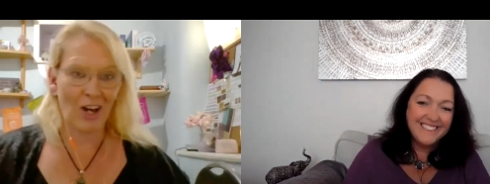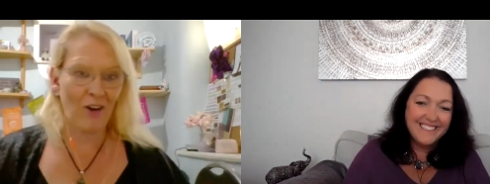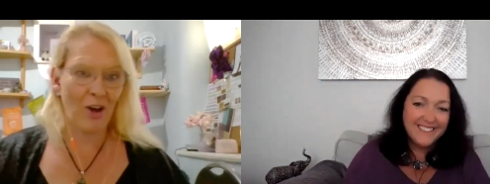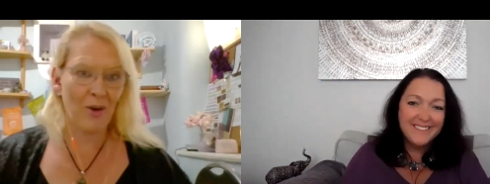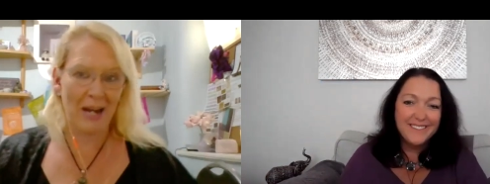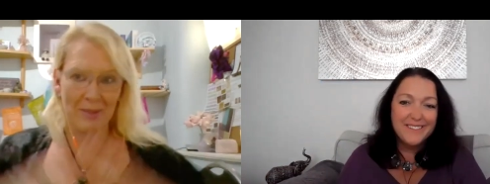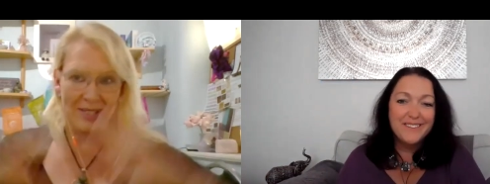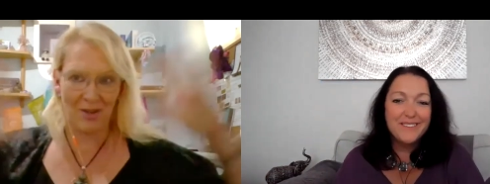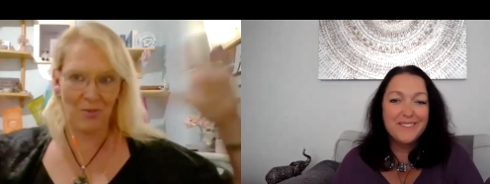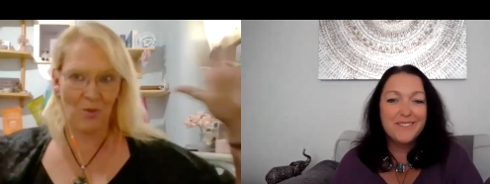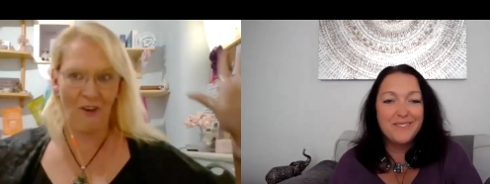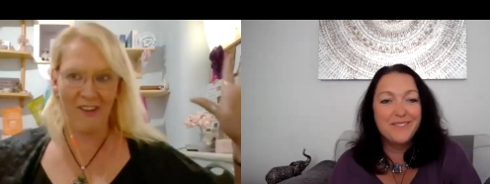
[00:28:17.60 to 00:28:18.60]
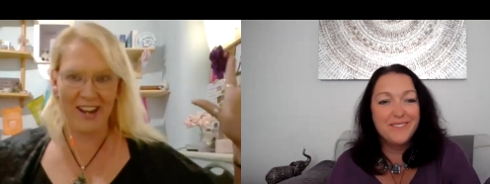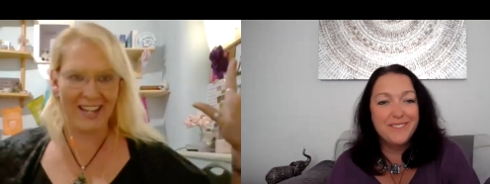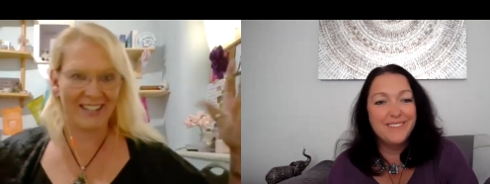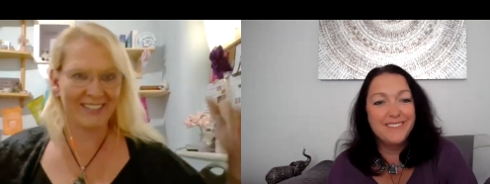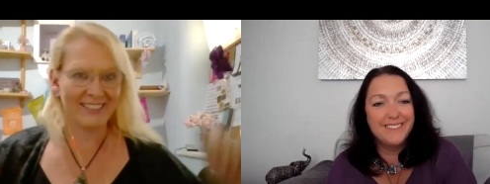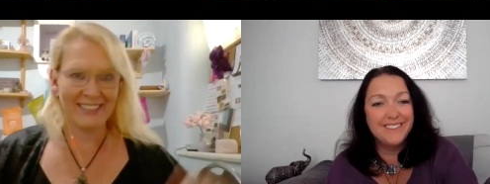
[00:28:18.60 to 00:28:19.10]
Speaker 1: our own amazon
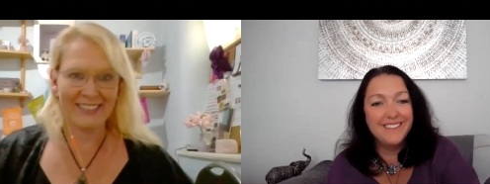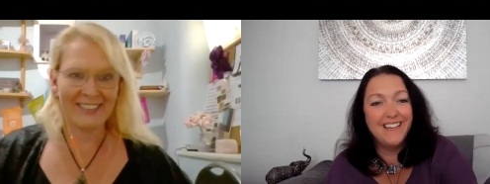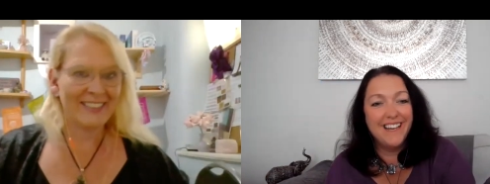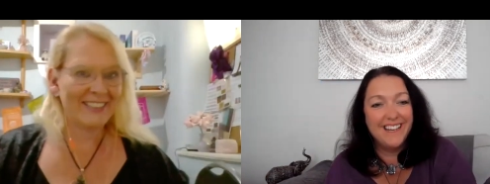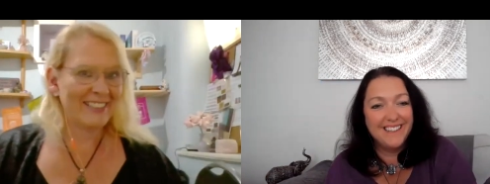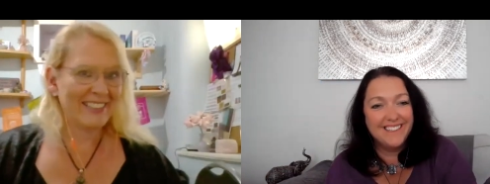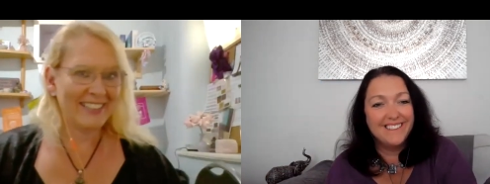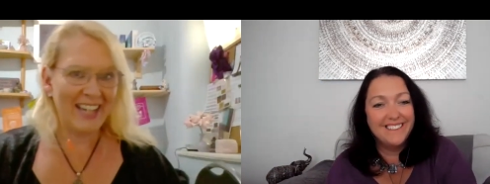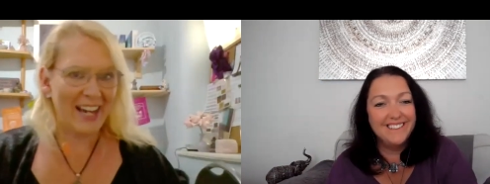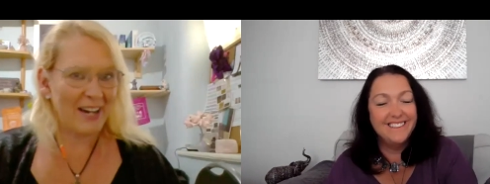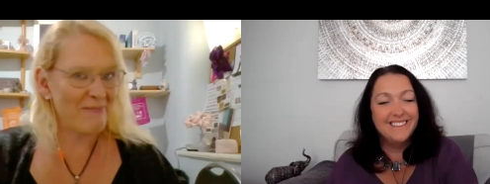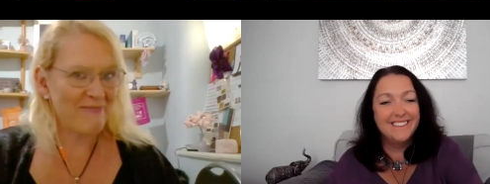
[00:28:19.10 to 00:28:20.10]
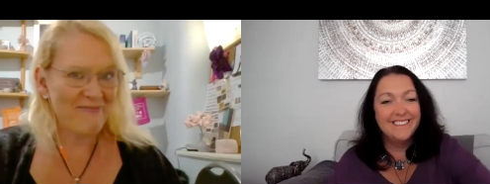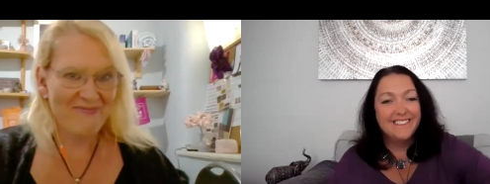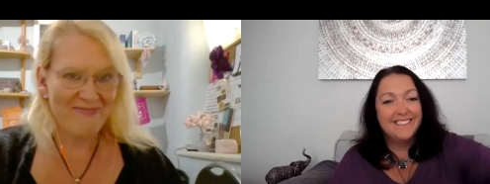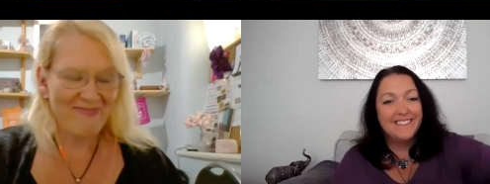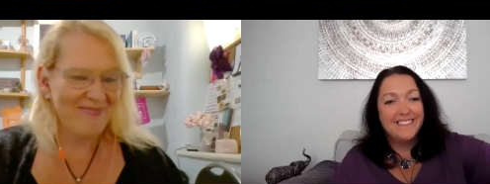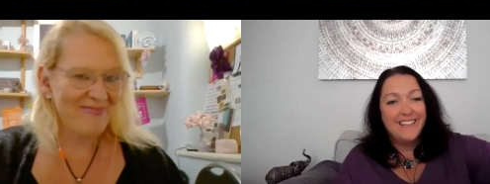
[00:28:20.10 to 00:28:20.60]
warrior
Speaker 2: yeah yeah
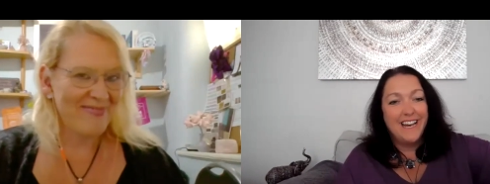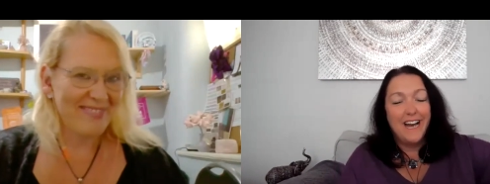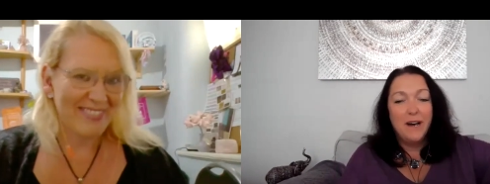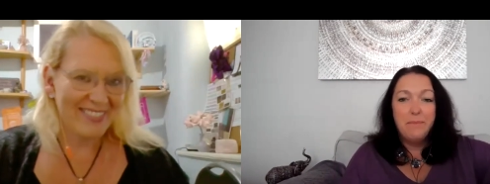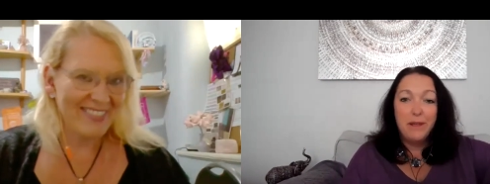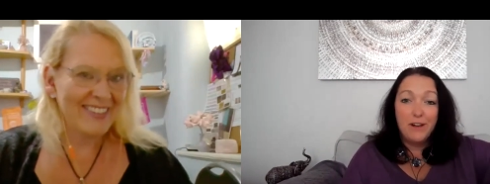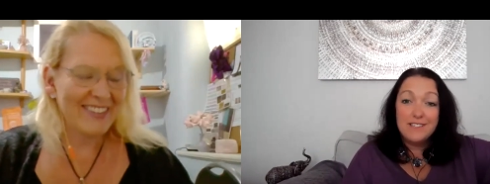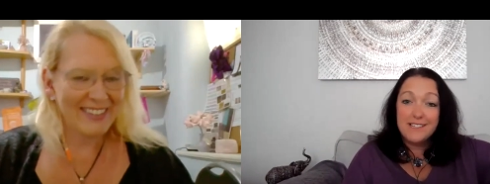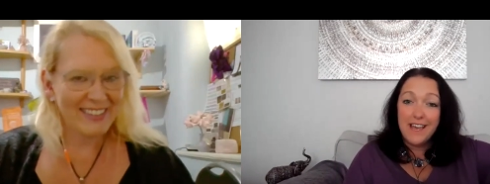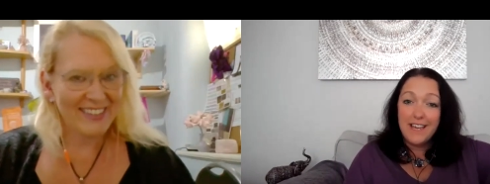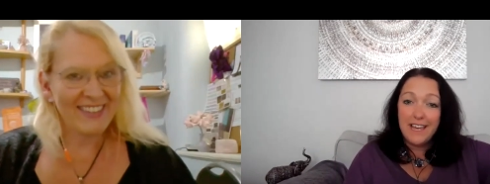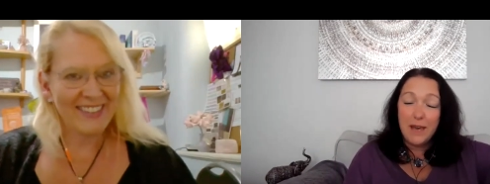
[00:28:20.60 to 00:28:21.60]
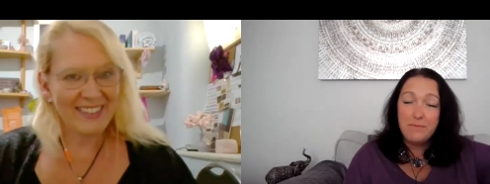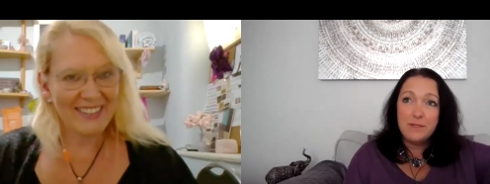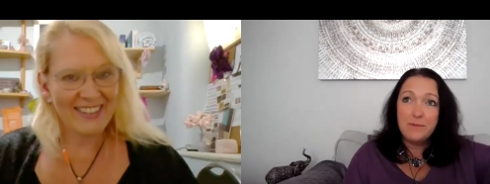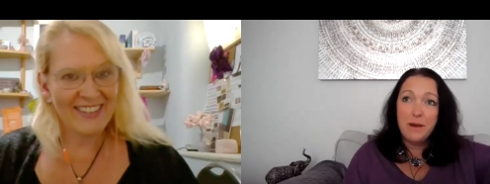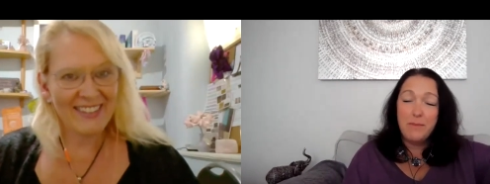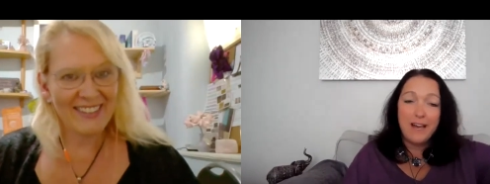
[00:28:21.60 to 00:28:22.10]
uh, Beyonce
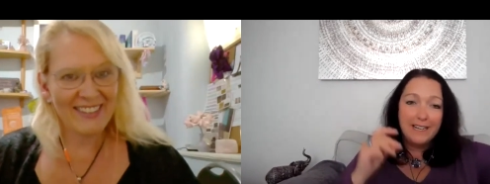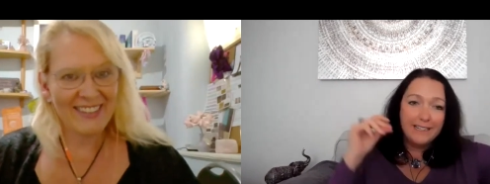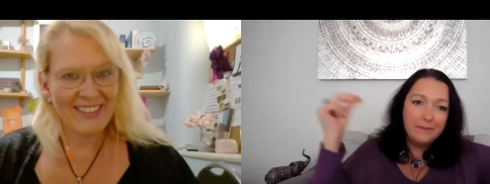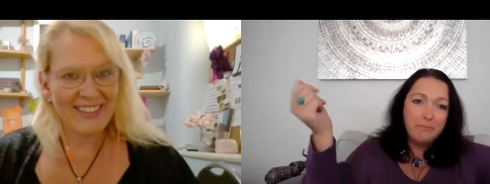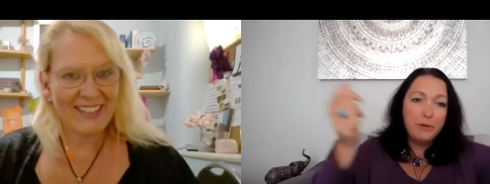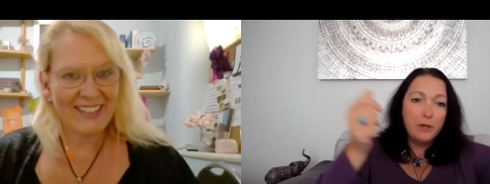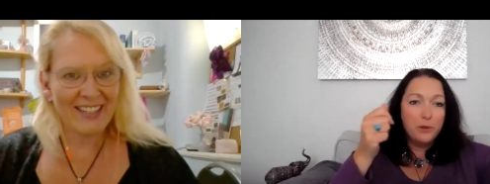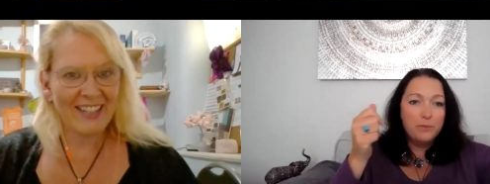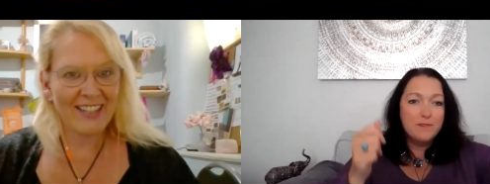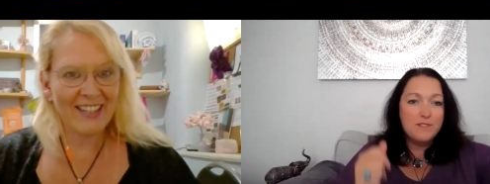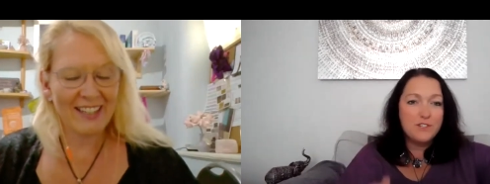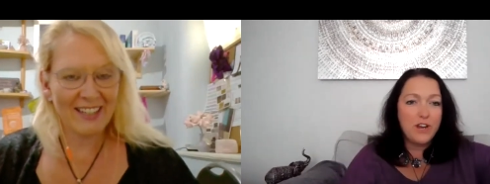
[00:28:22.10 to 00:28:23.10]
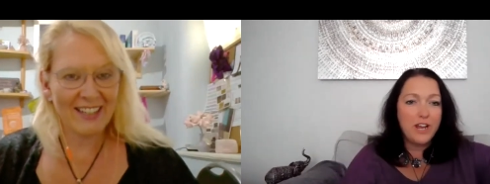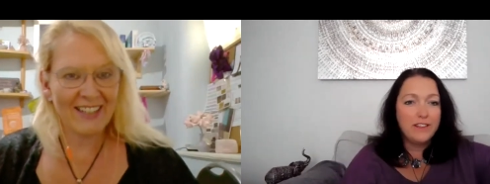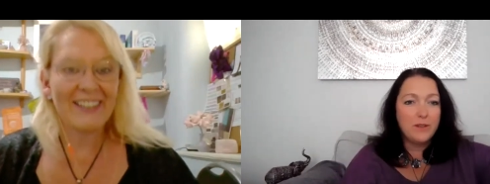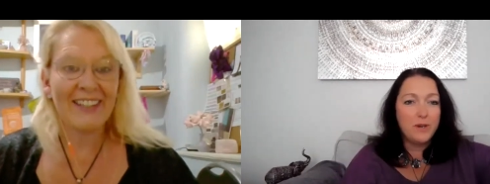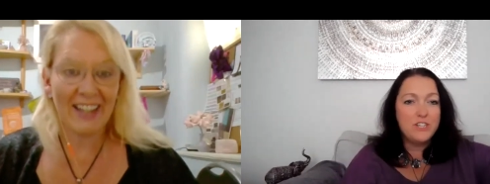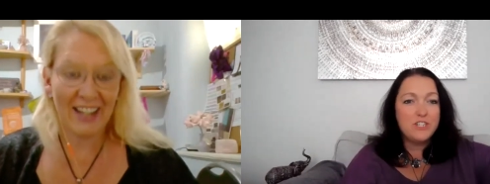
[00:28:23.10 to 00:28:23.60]
came to my mind, boom,
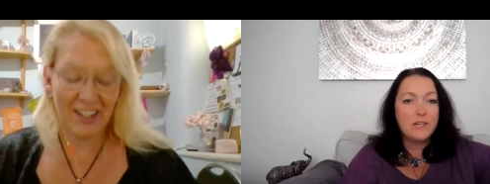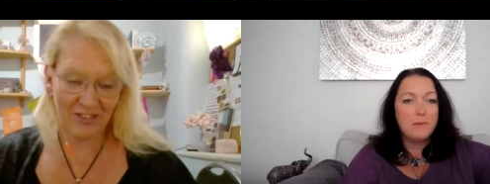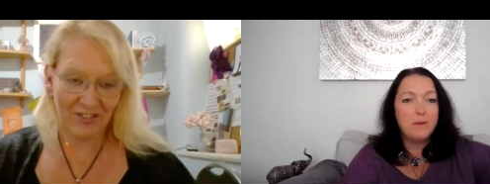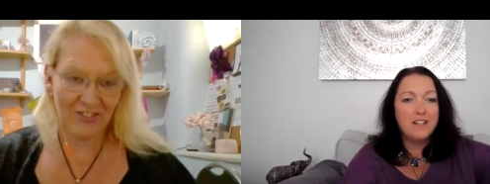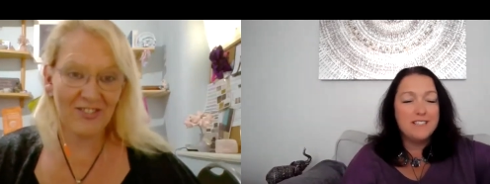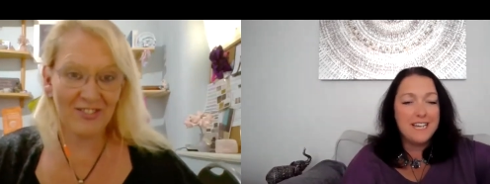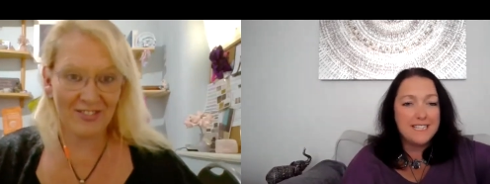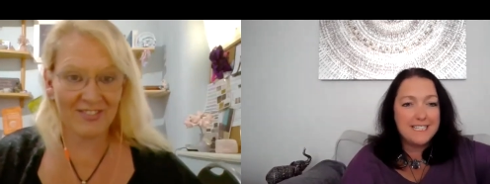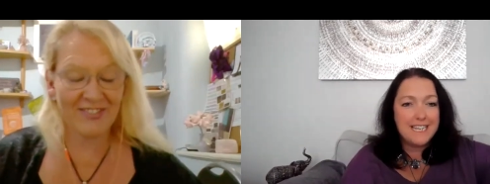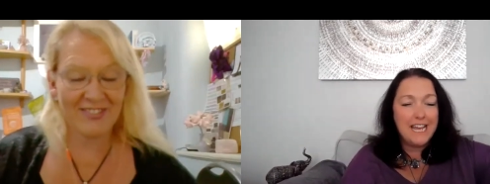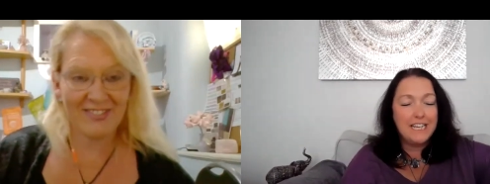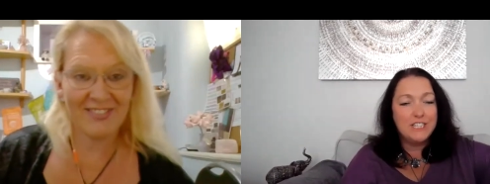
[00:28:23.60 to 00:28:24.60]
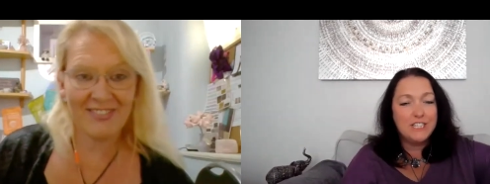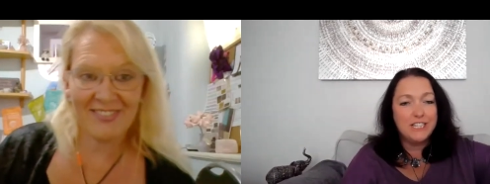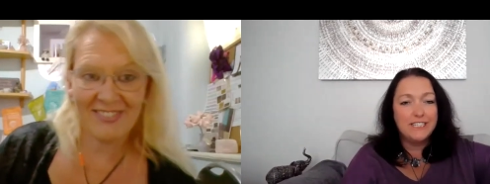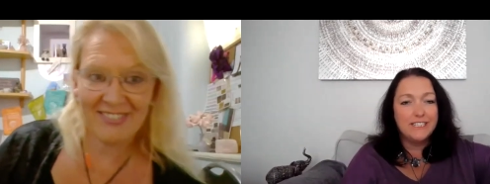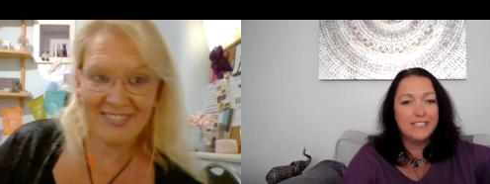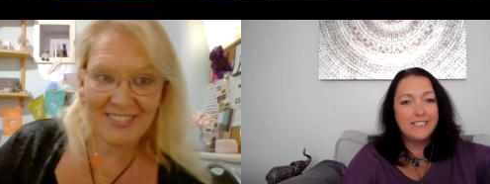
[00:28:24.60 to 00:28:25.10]
straight the way yeah. she commands that stage
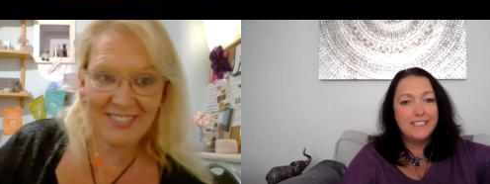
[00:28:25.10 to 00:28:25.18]
and